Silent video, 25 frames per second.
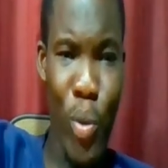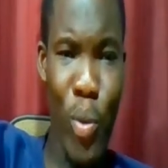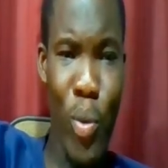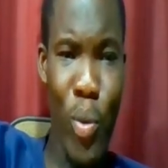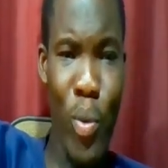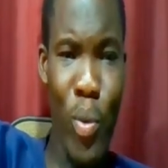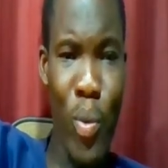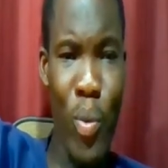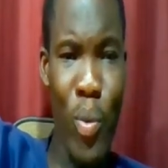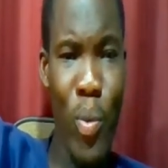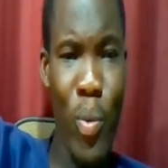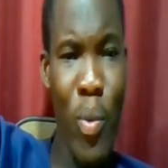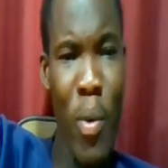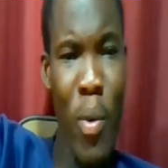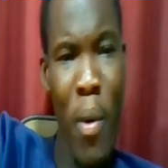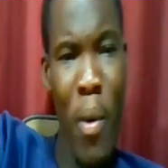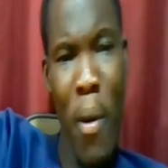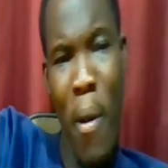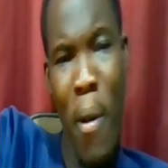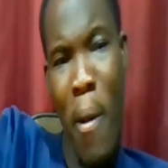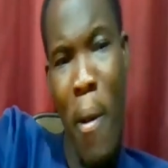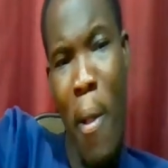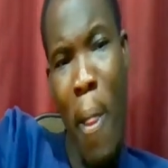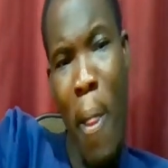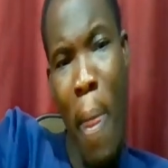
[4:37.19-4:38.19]
Until na
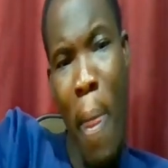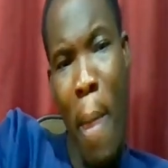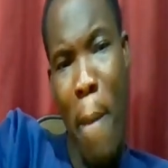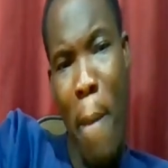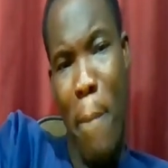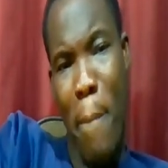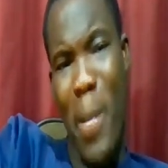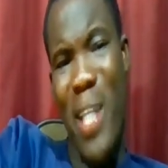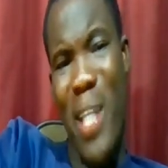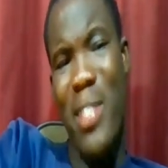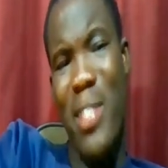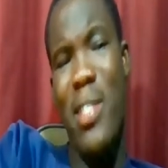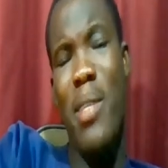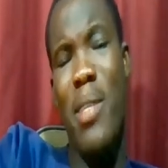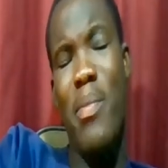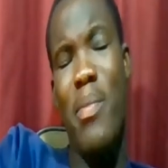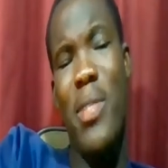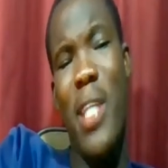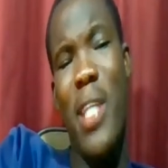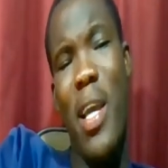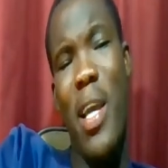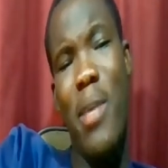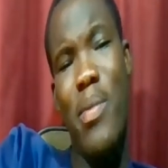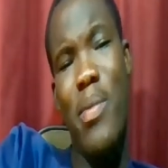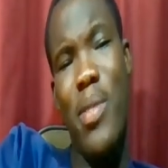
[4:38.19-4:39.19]
Ikuadonko was
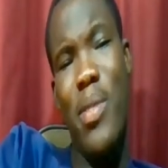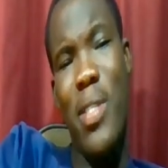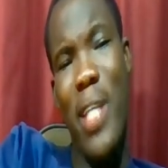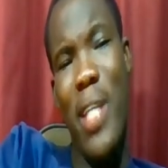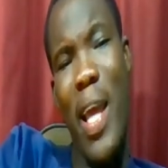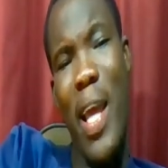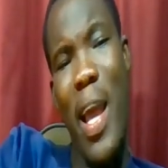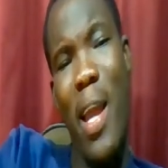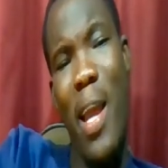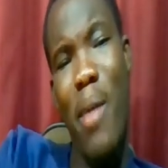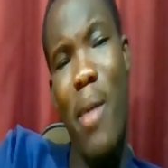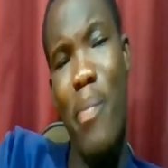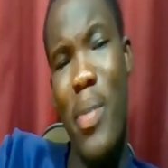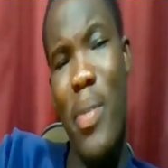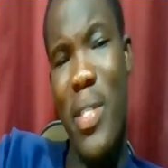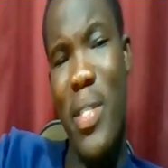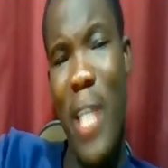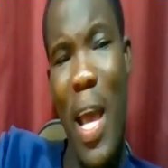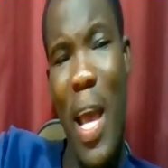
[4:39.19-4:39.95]
disqualified 2 elections ago.